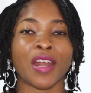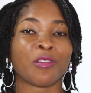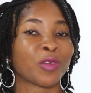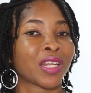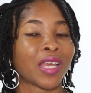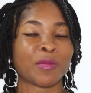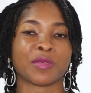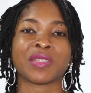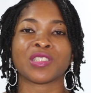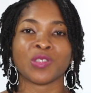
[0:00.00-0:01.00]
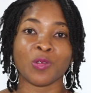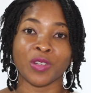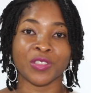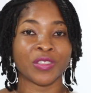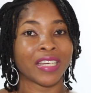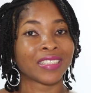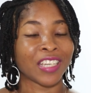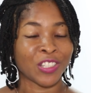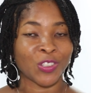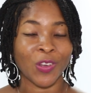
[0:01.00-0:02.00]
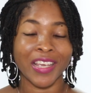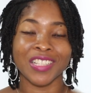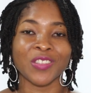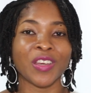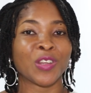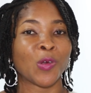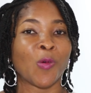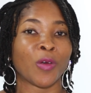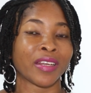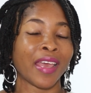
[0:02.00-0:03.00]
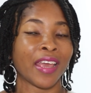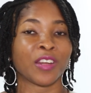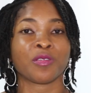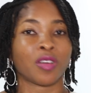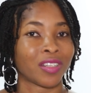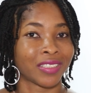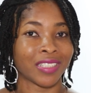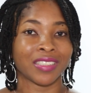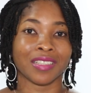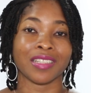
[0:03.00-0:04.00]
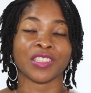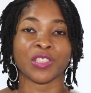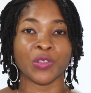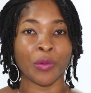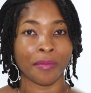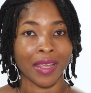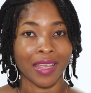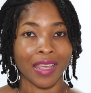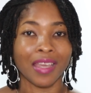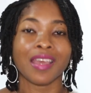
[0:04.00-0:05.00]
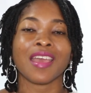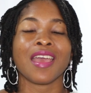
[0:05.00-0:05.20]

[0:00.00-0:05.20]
That really helps me to know what you guys enjoy, so I know what kind of content to continue making.